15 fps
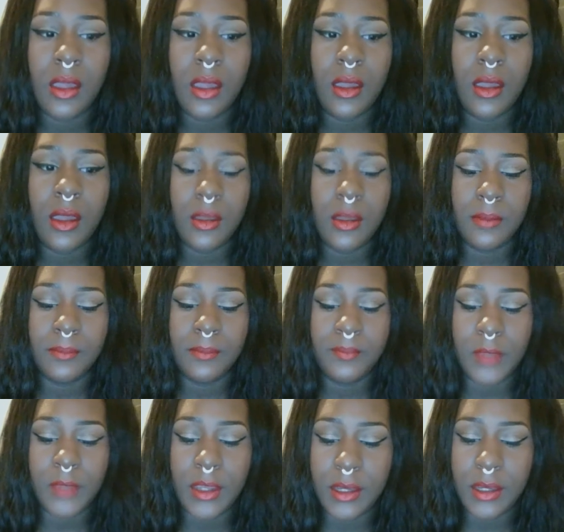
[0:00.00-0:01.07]

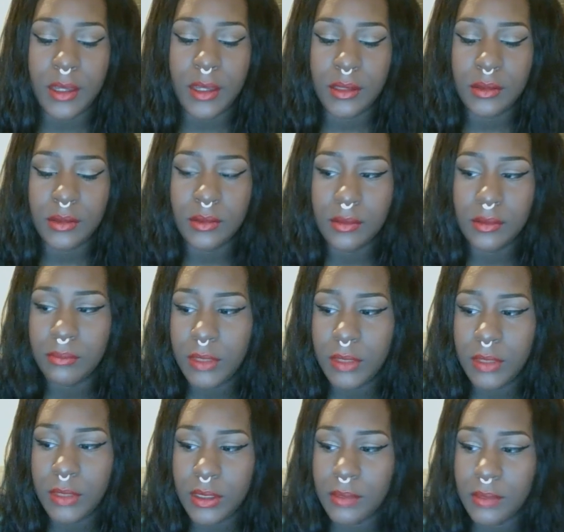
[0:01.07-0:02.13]
And
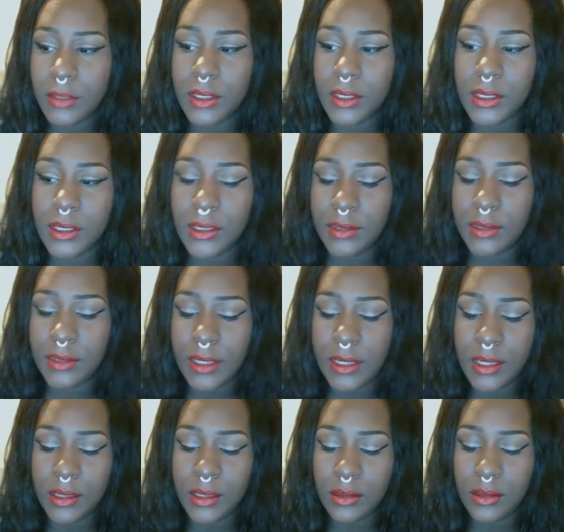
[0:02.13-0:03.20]
Mickey
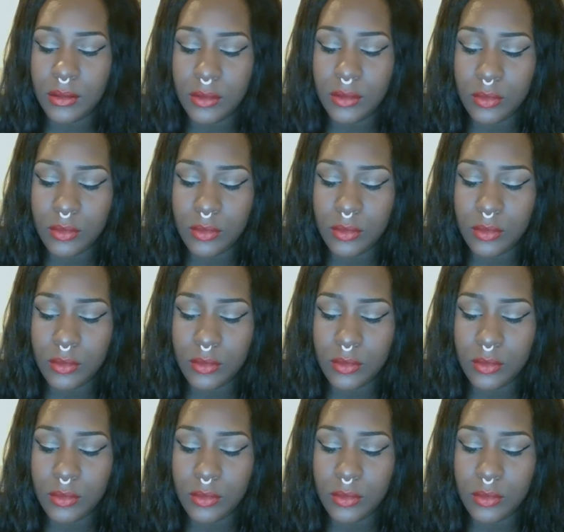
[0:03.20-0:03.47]
Monkey,